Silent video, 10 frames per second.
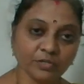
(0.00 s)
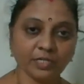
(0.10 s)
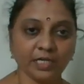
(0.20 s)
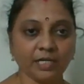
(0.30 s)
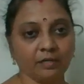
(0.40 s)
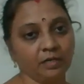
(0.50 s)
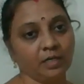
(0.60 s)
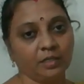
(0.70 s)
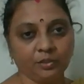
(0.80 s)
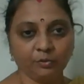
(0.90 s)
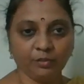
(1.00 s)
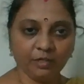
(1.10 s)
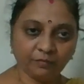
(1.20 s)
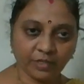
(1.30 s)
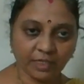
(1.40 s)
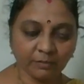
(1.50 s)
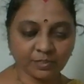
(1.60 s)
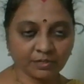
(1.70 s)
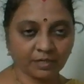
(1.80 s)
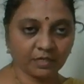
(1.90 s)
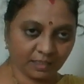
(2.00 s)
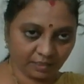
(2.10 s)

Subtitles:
leader during freedom struggle.